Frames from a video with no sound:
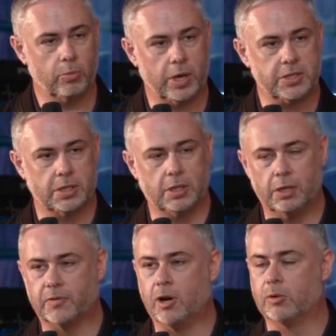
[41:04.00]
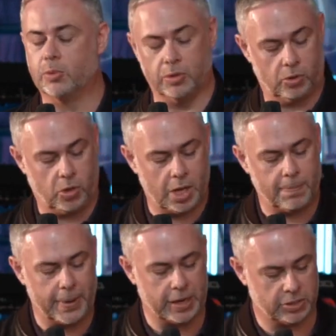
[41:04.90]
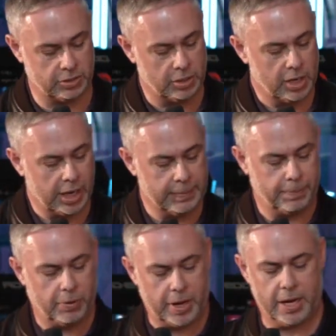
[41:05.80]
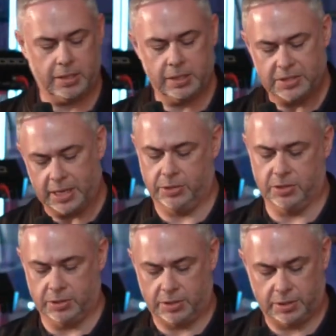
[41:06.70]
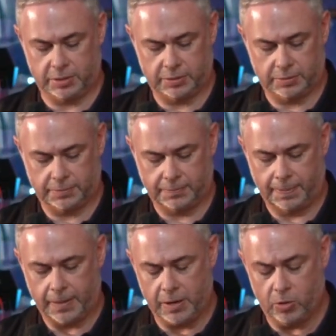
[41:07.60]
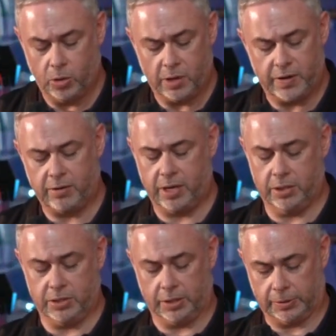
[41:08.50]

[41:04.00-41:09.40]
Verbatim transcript: ways to love God with all our passion and prayer and intelligence and all of our energy